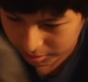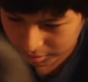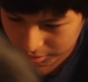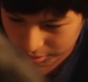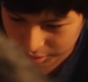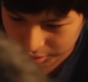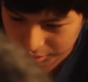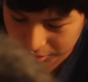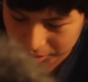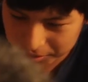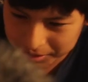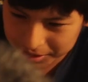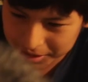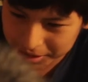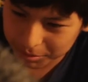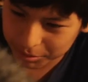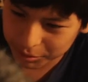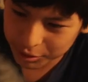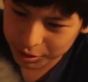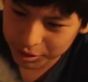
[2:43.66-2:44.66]
Sure, it's a
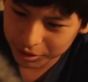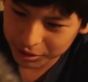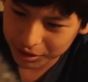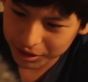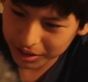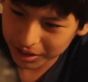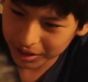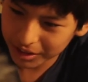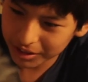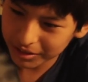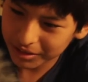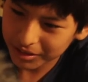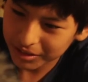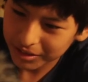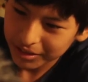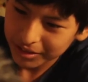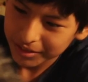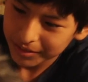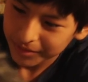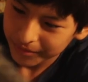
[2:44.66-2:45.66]
lot of money.
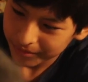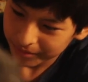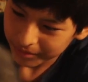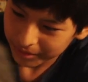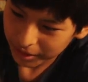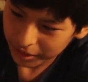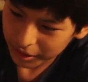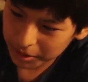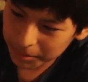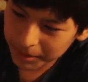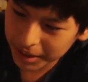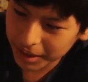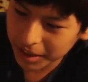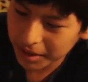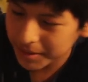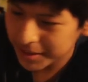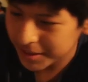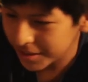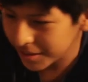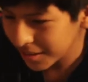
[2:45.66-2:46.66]
Yes? What will you
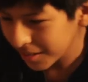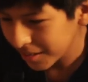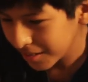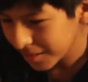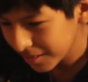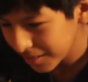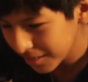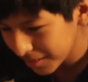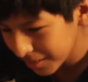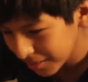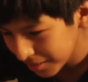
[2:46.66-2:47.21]
use it for?